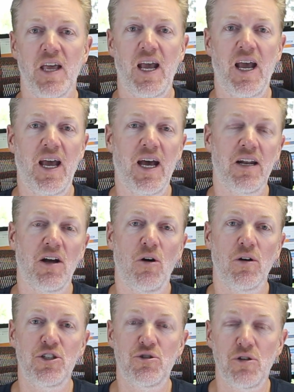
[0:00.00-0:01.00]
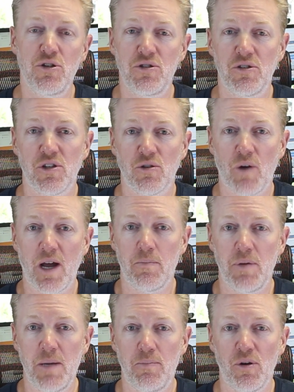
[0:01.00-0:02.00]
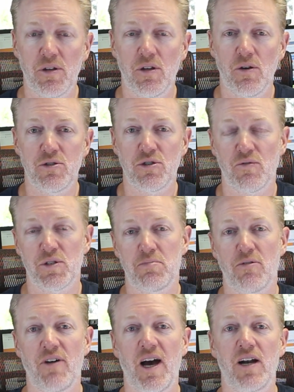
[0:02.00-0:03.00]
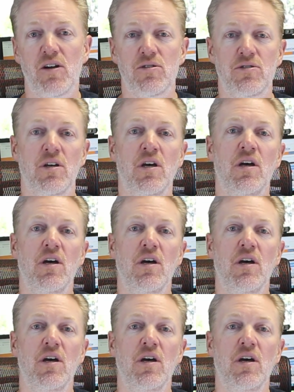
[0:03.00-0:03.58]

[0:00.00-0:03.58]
And I'll introduce you to the right people at those service providers.